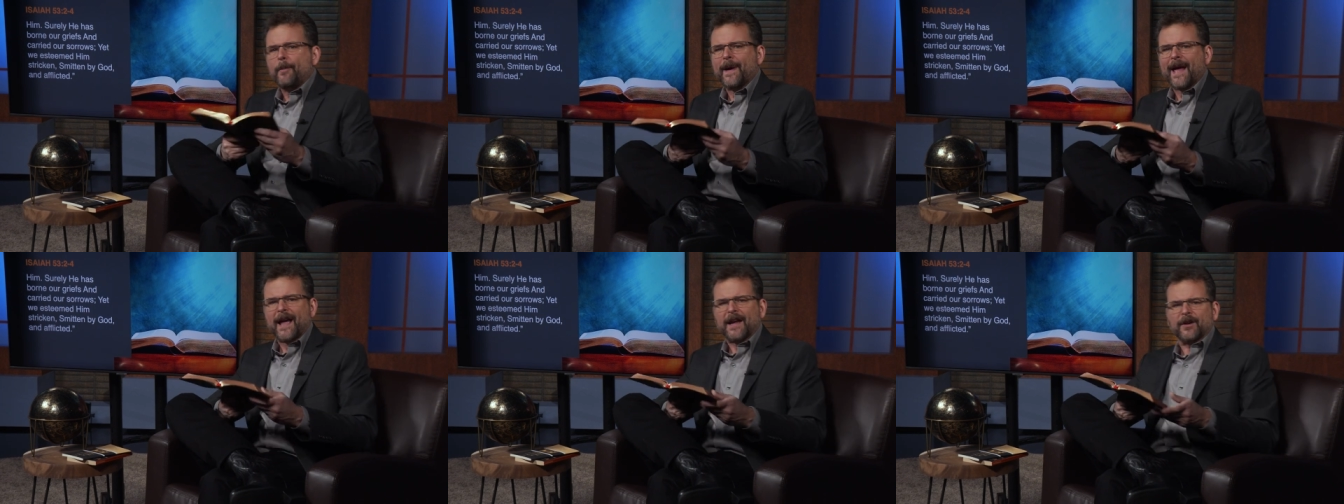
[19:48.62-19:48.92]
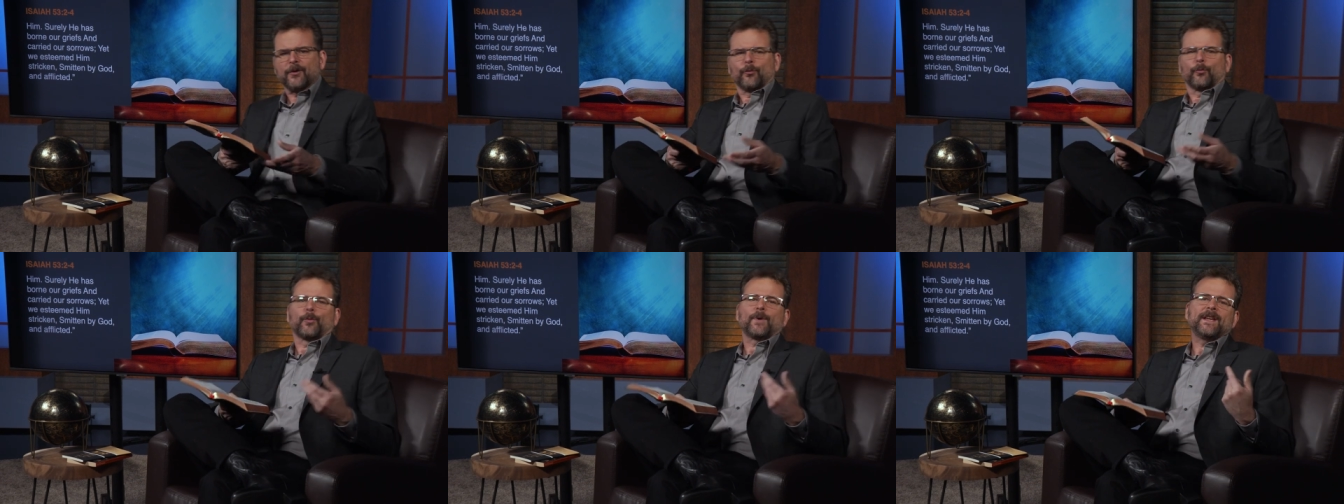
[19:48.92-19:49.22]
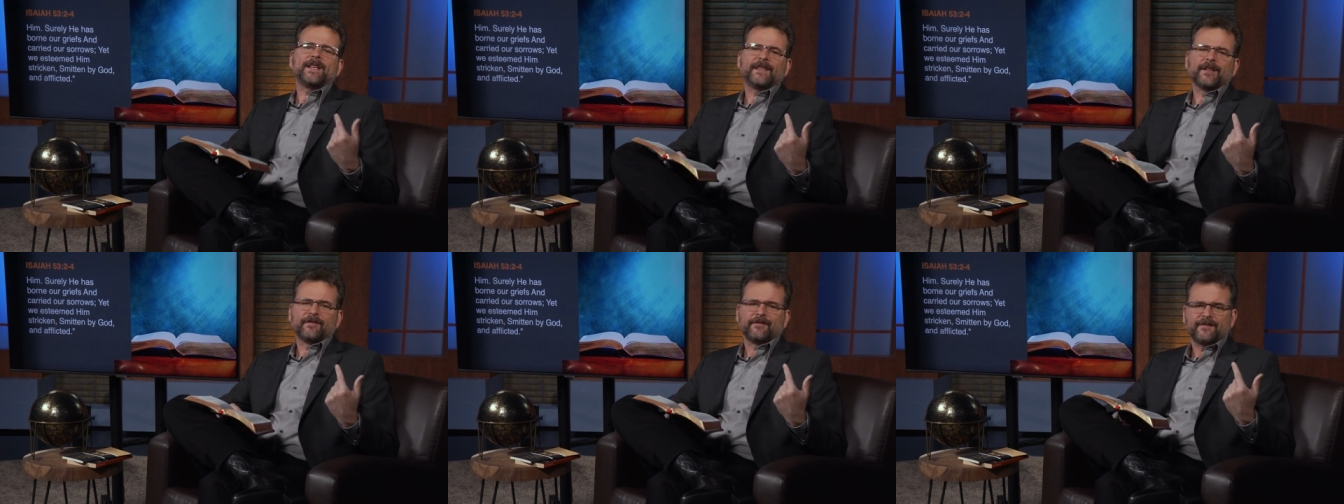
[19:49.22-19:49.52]
back and
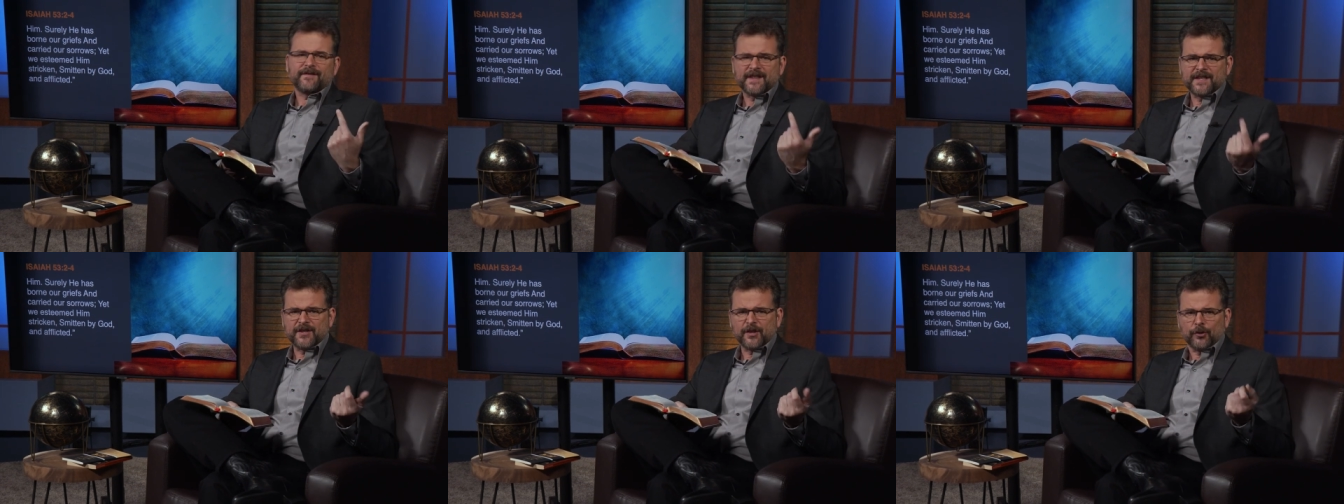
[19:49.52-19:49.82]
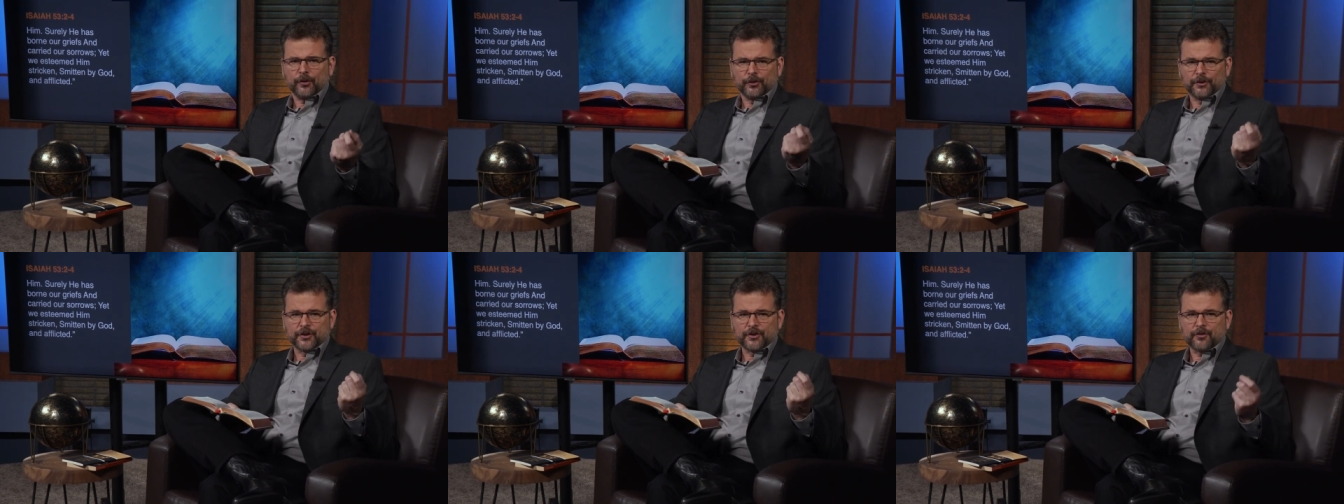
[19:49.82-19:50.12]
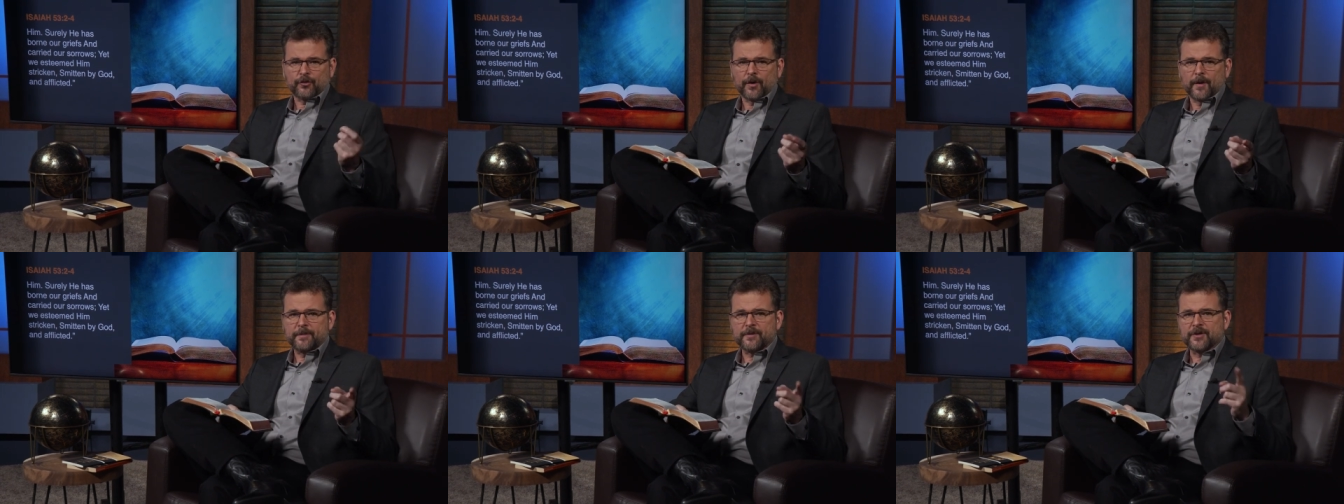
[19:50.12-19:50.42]
read the physical
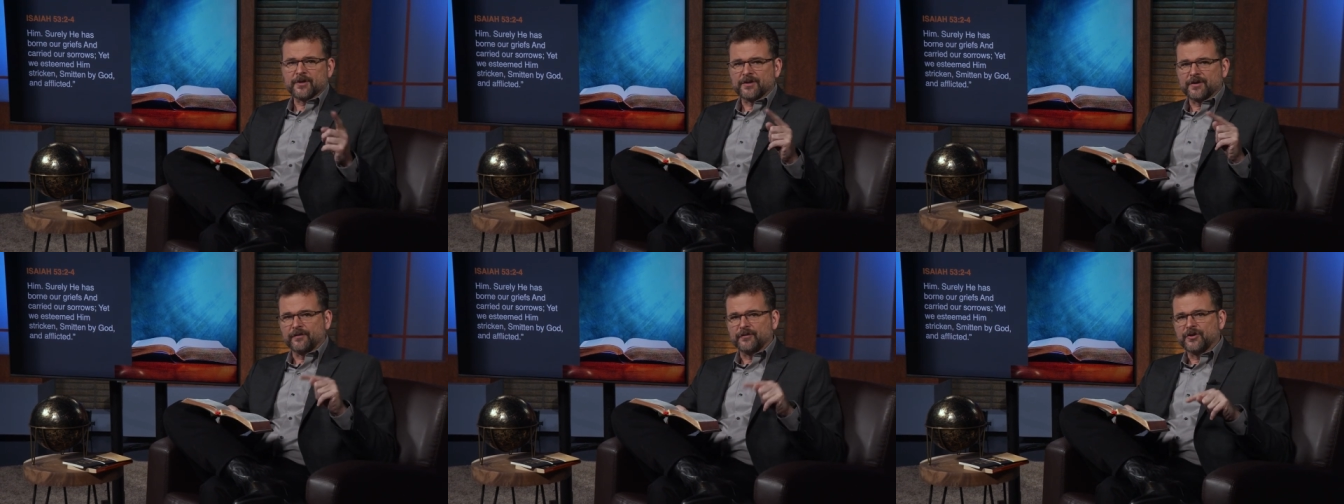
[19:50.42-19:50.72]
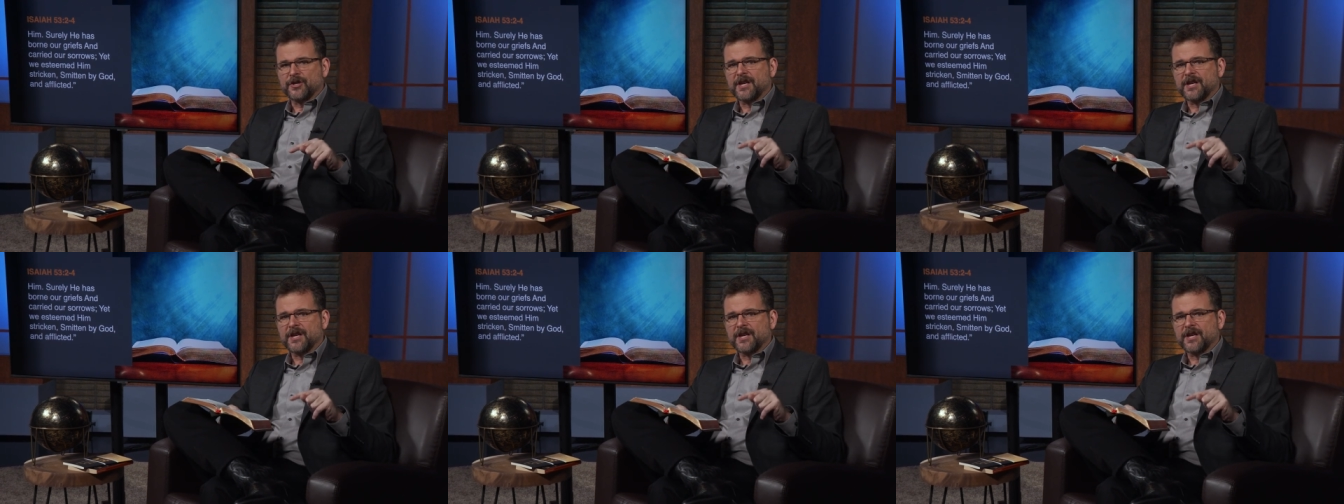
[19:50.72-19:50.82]
descriptions of